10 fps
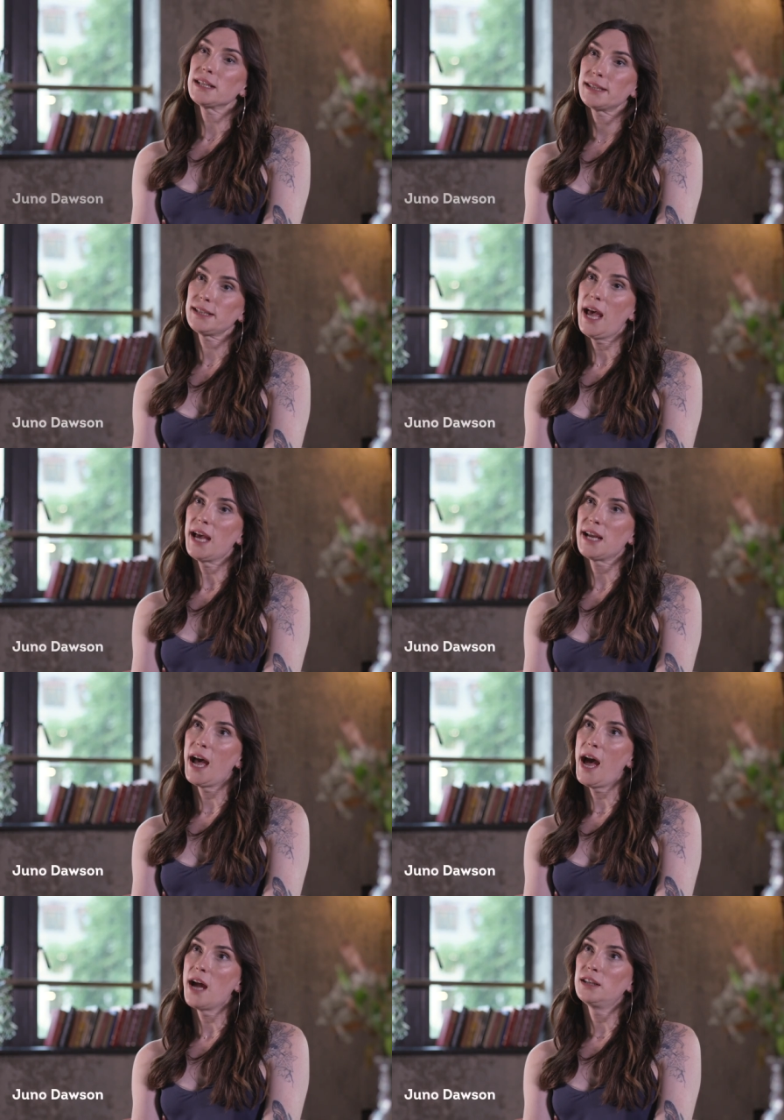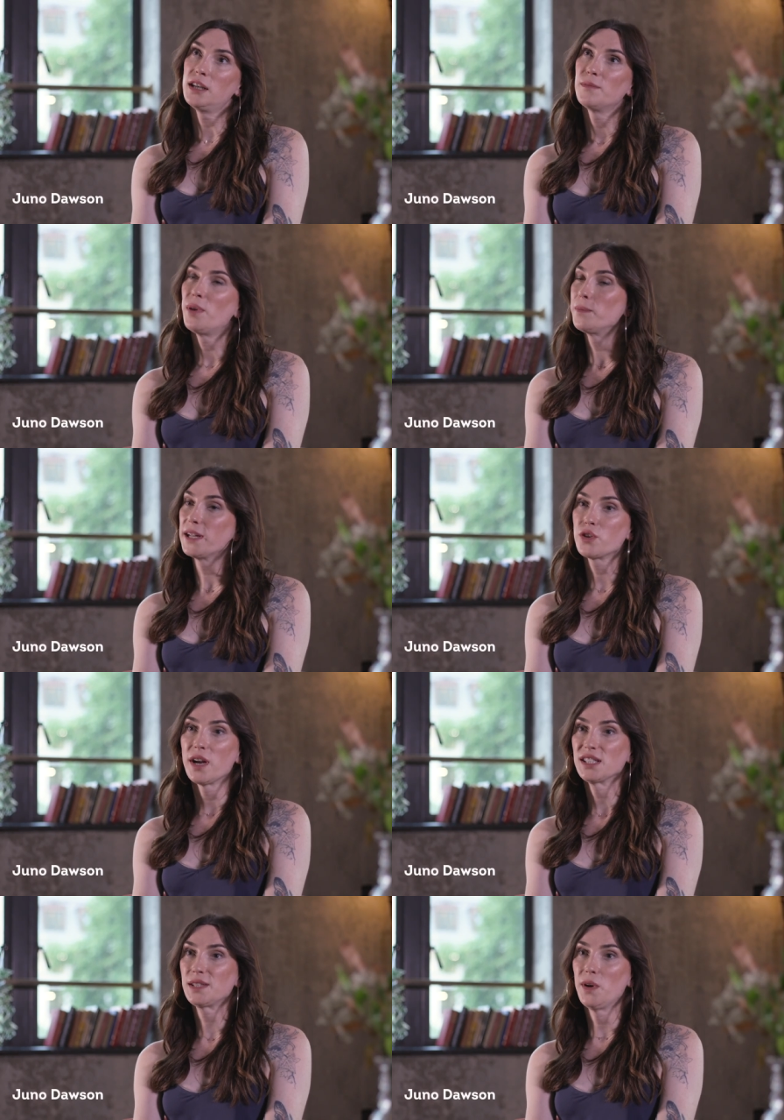get stared at. Public
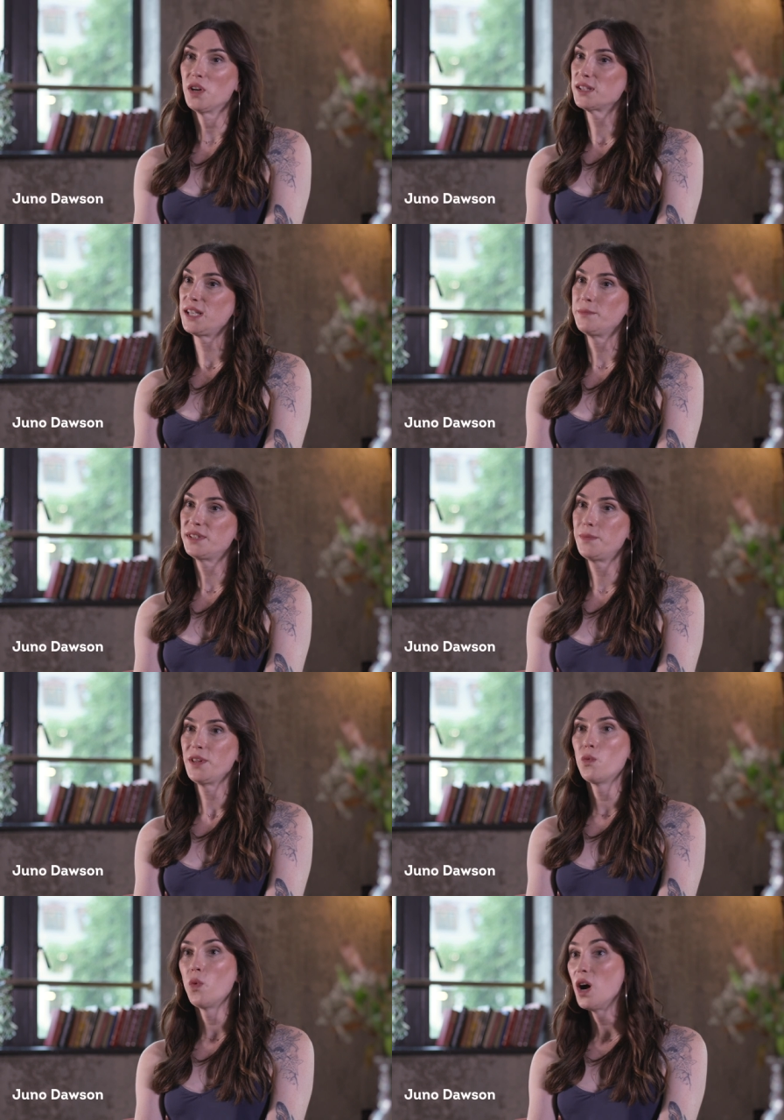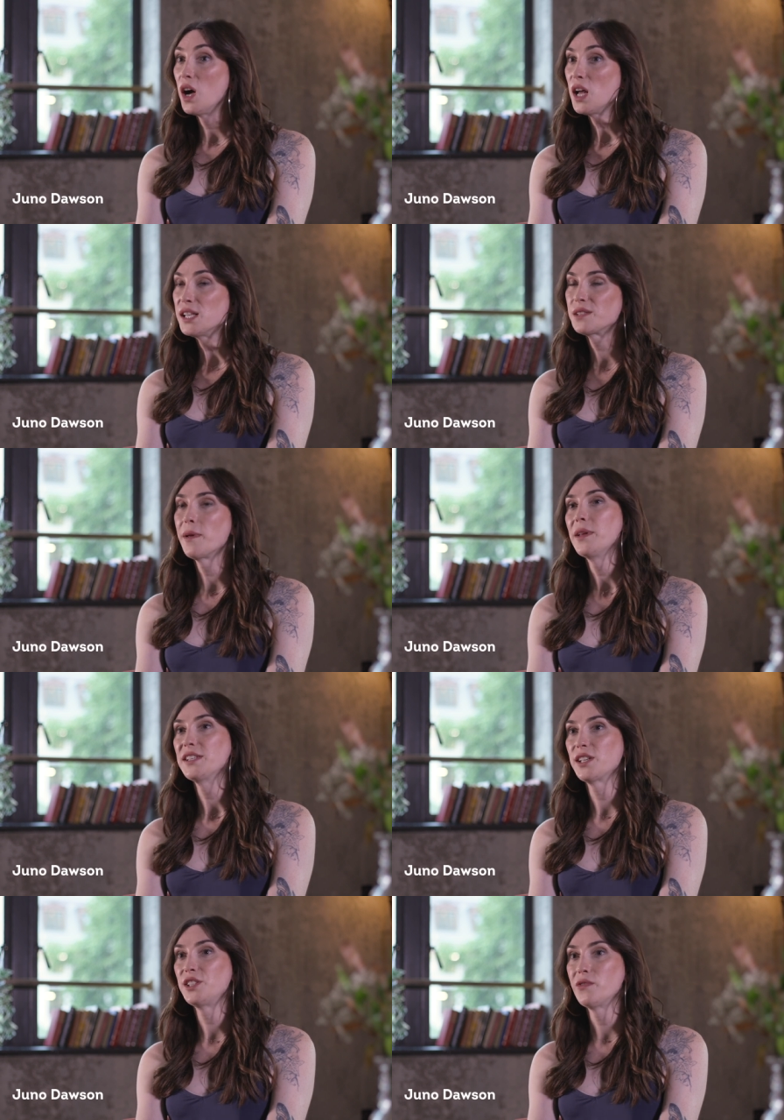transport seems to be the worst. Maybe
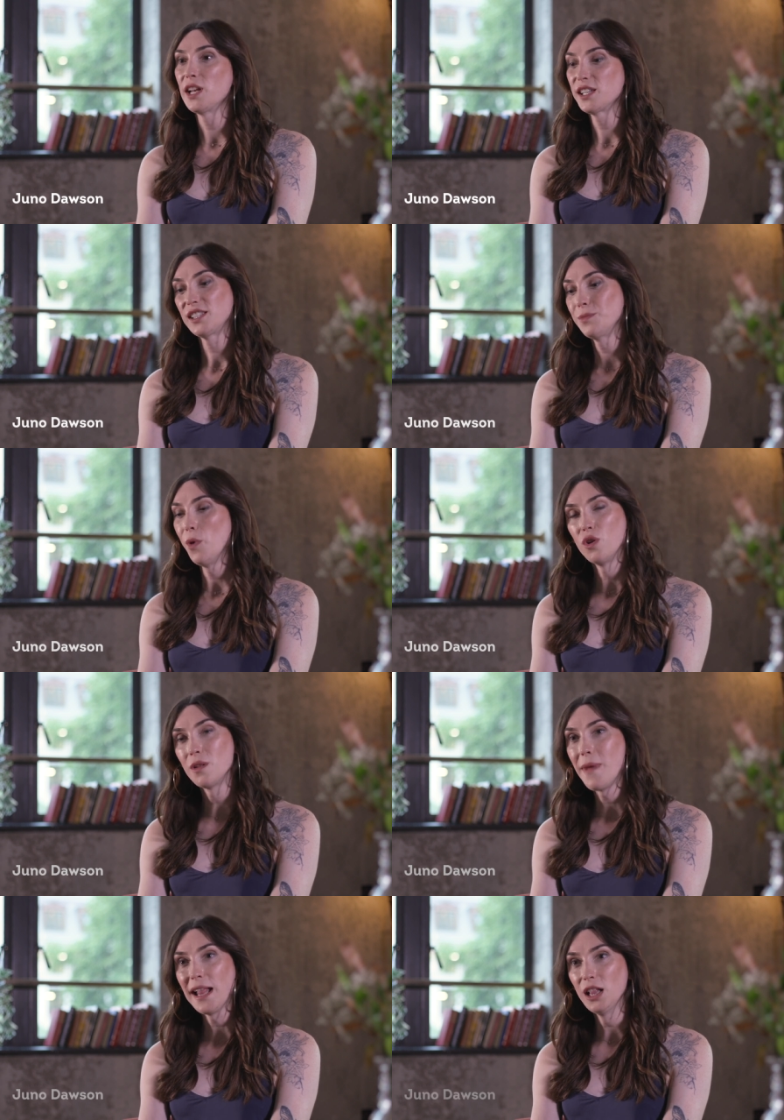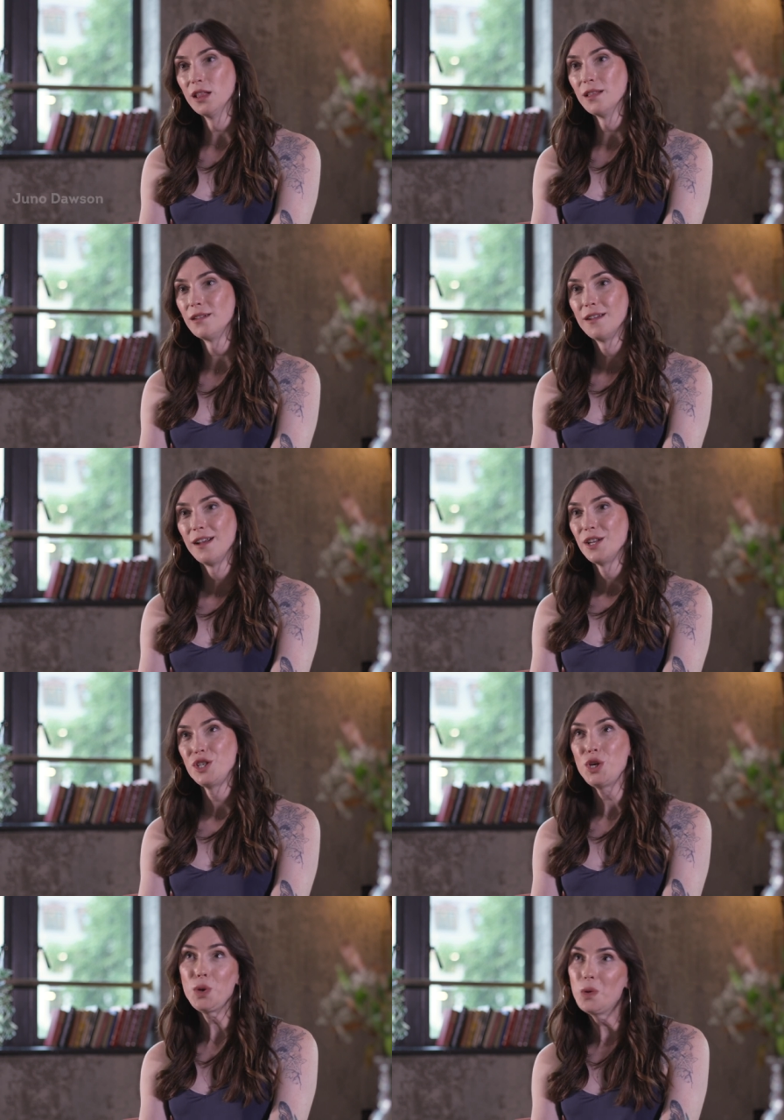it's because you're in like a small metal
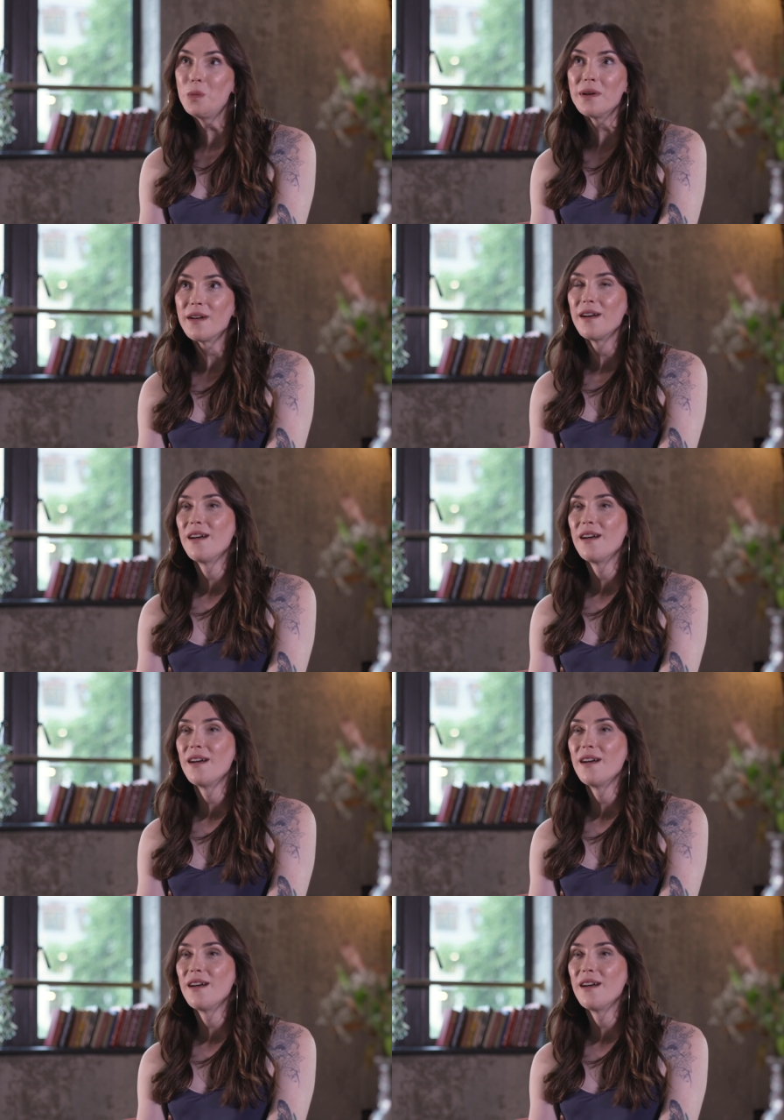tube.